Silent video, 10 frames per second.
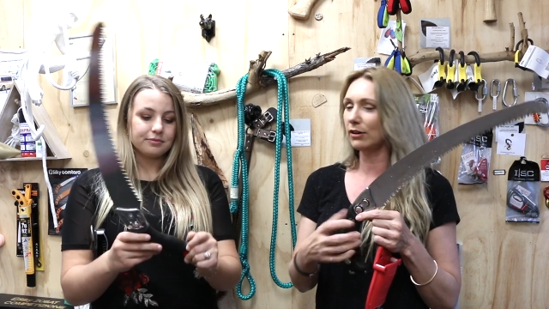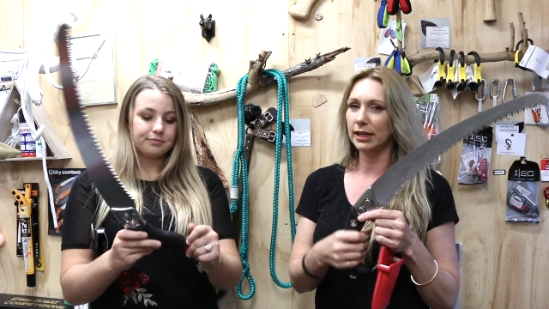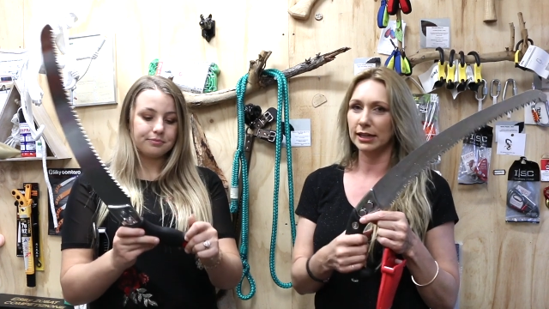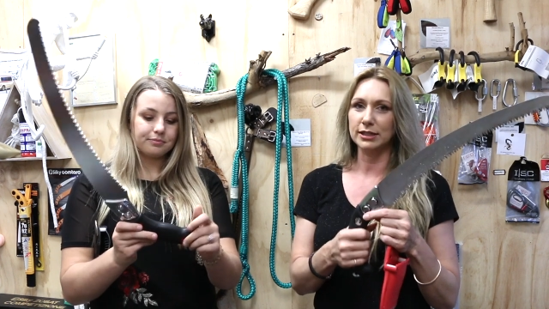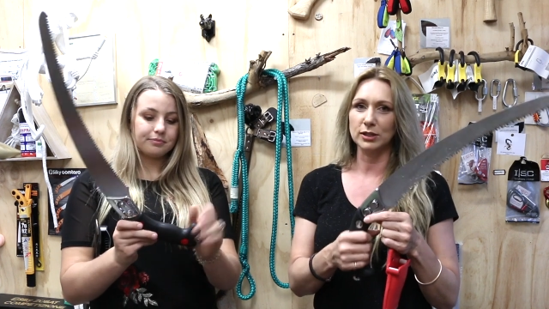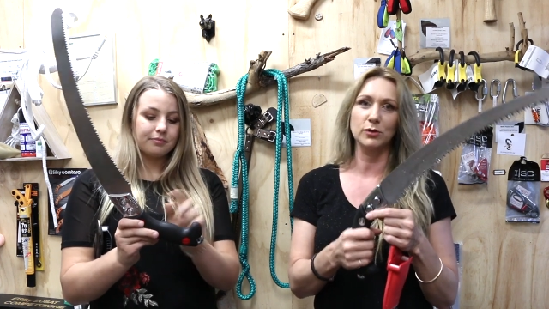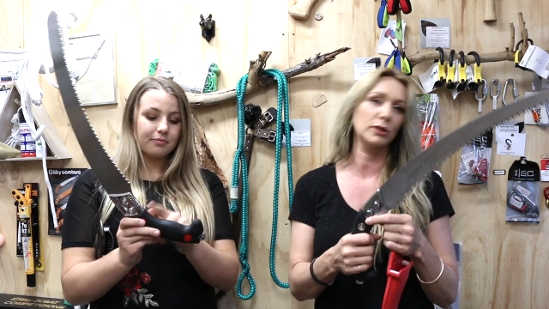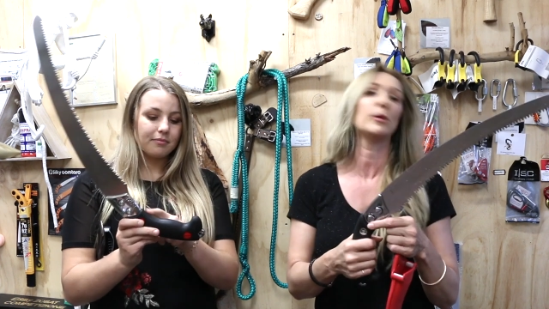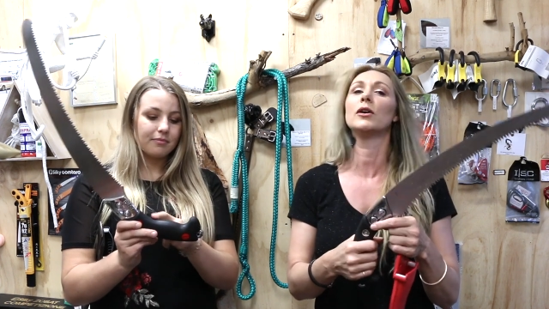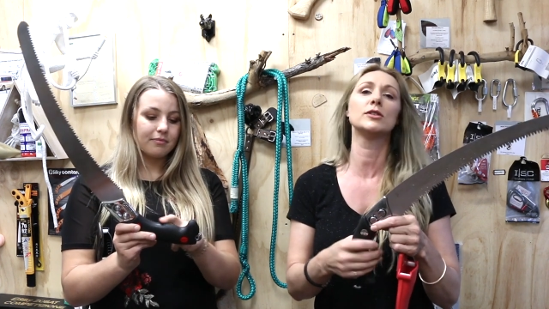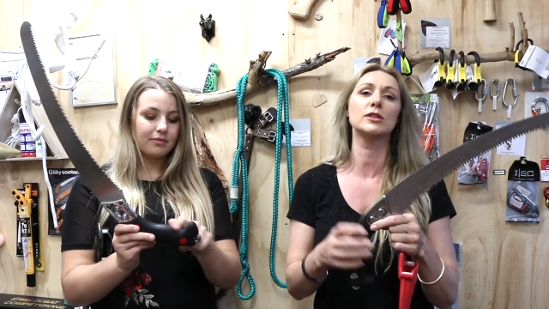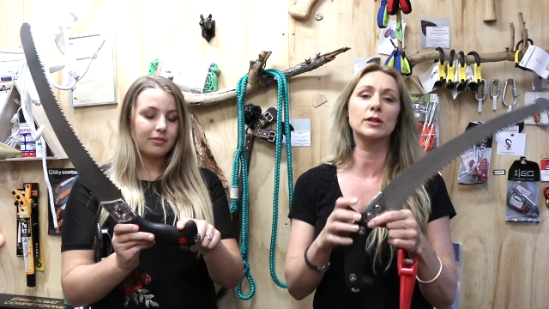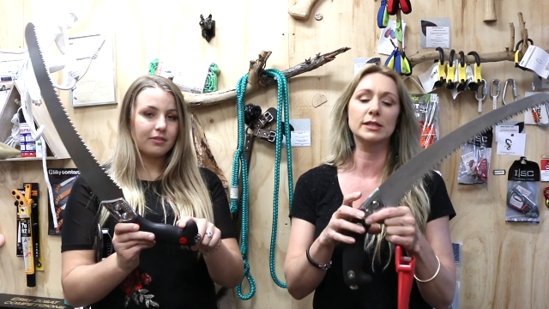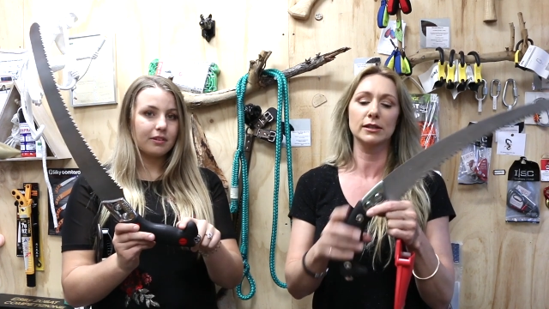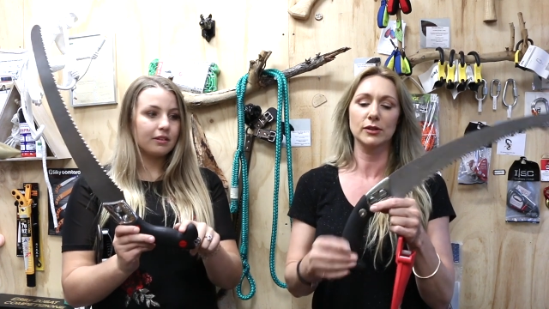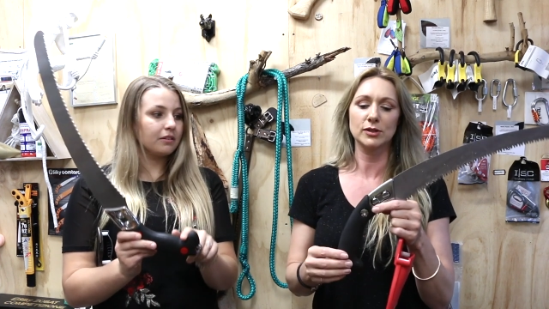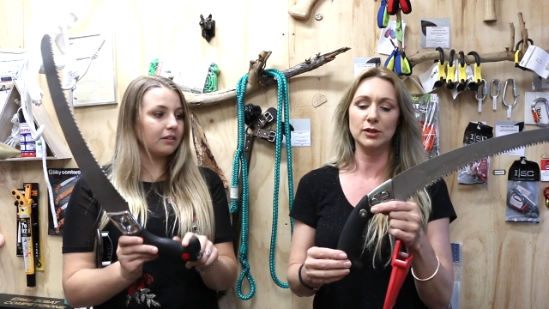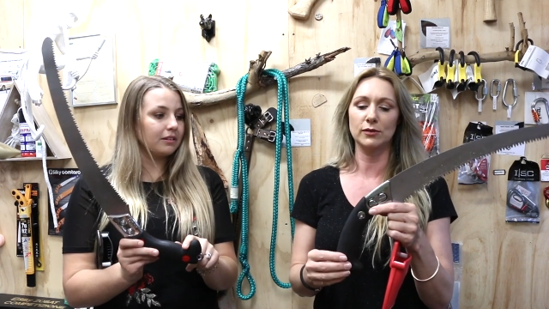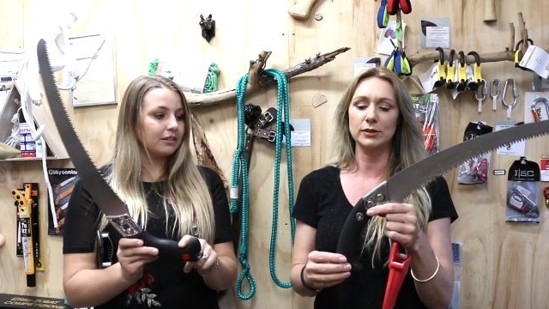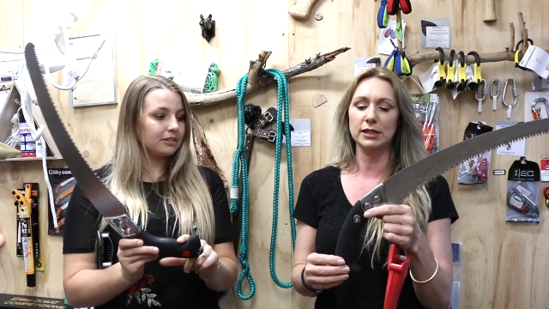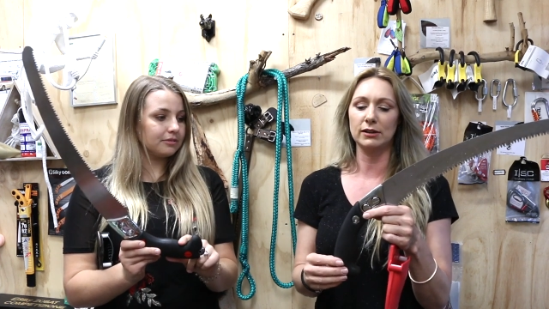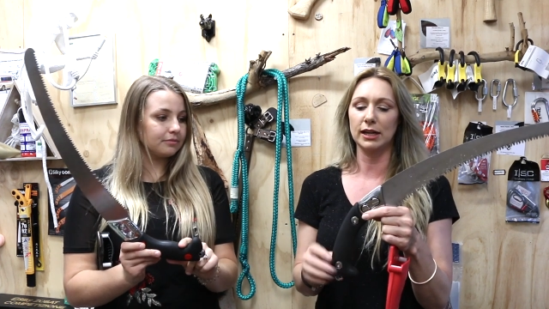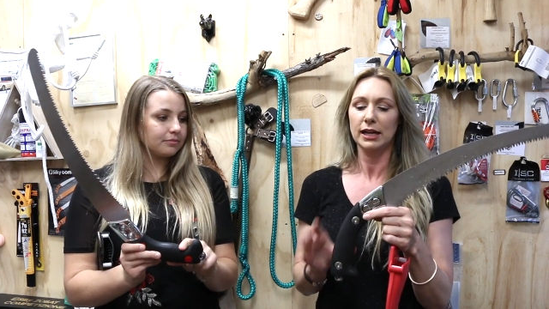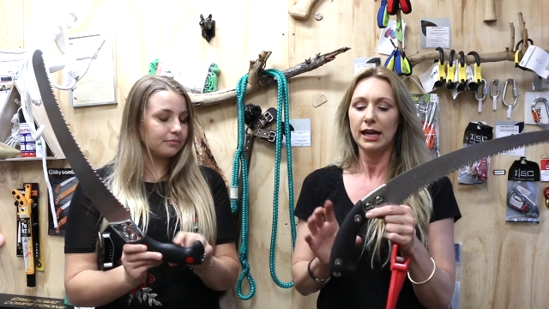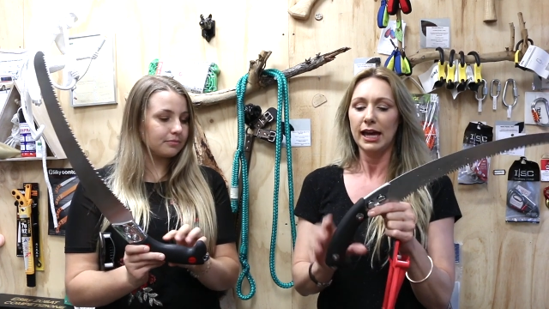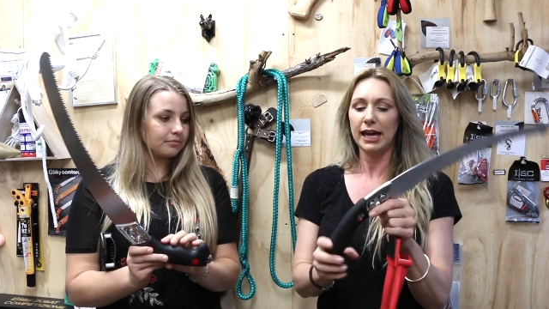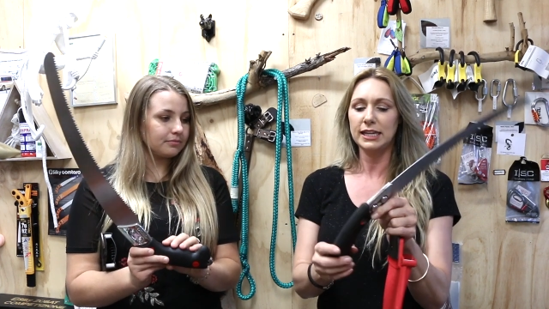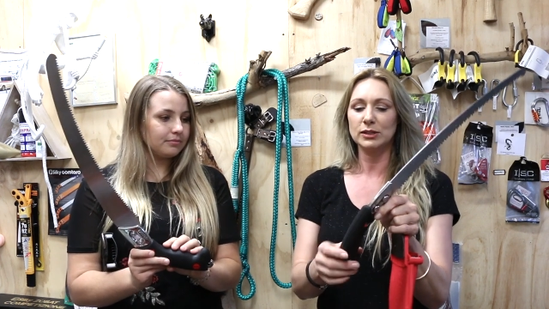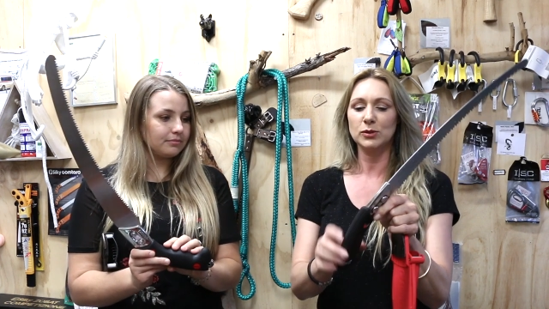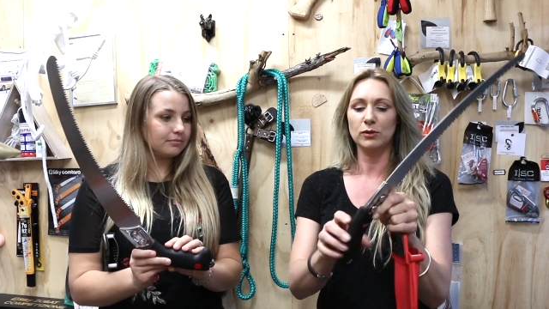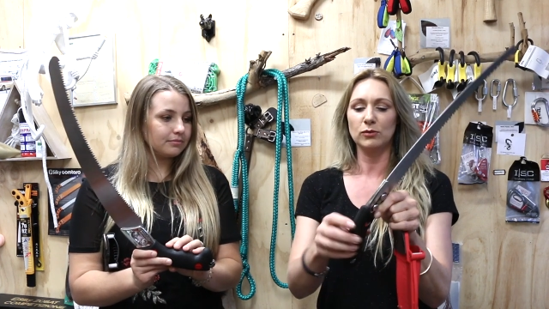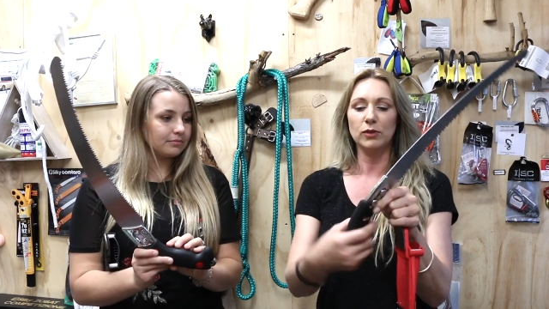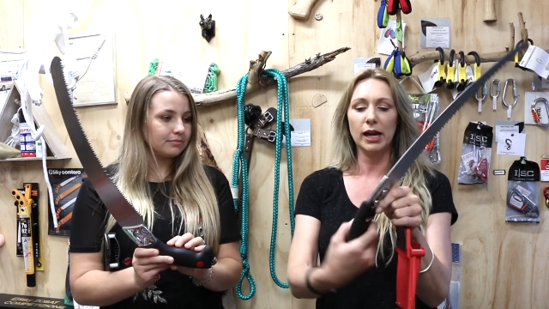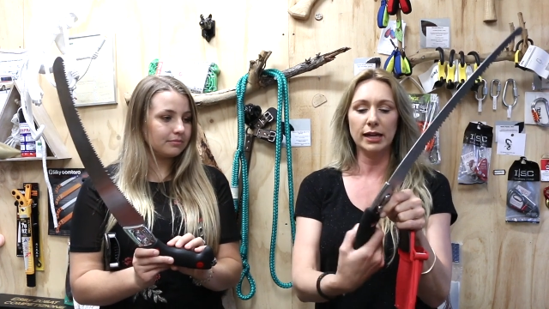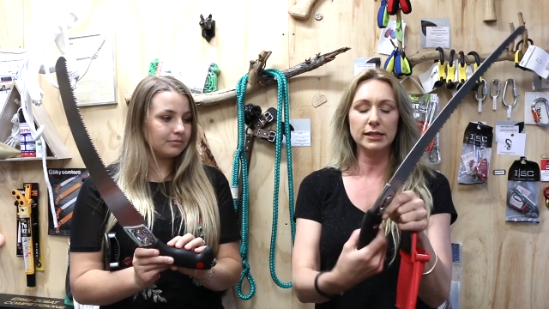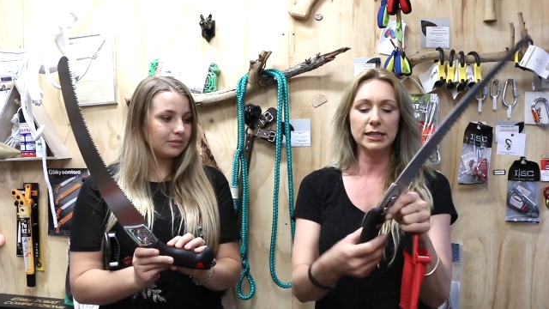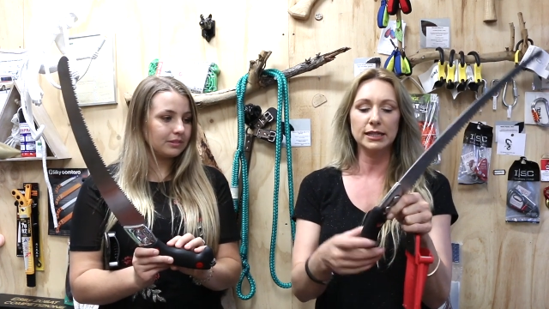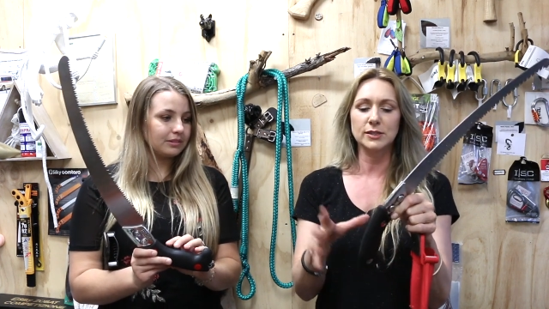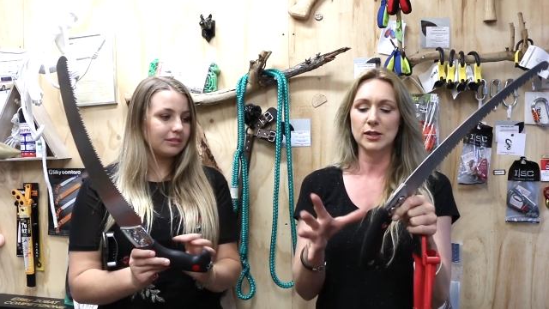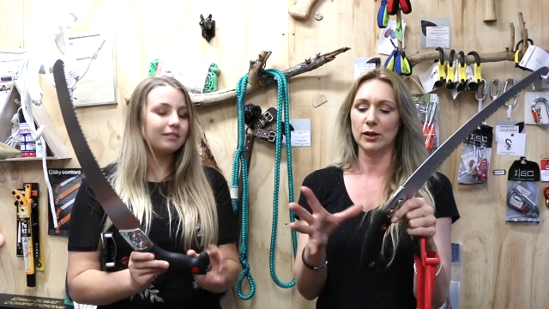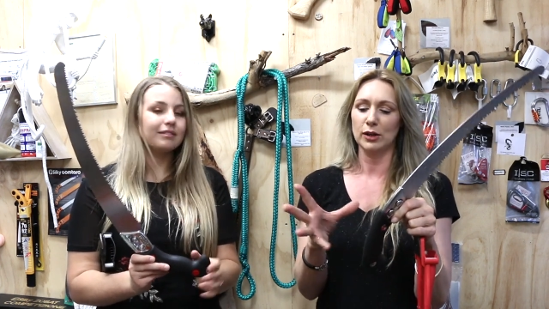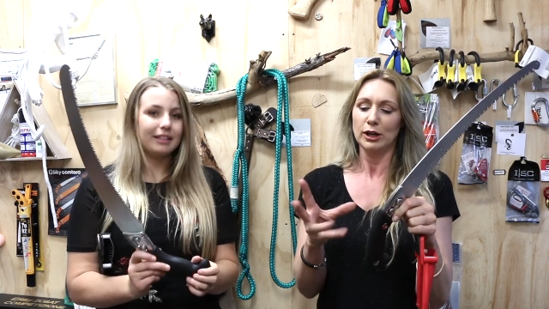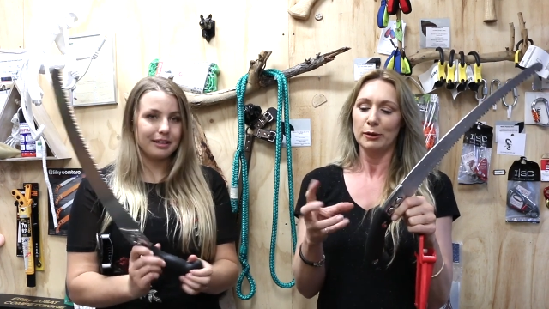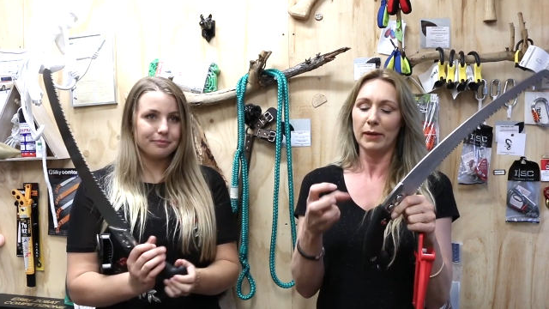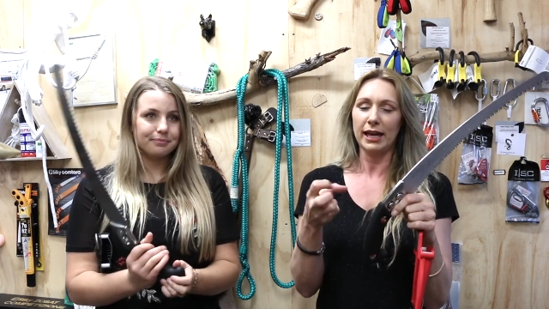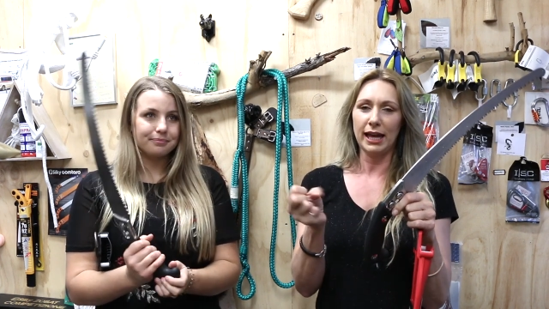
Speaker 1: area to grip onto. There's a lot of surface area and it's sort of rounded, so my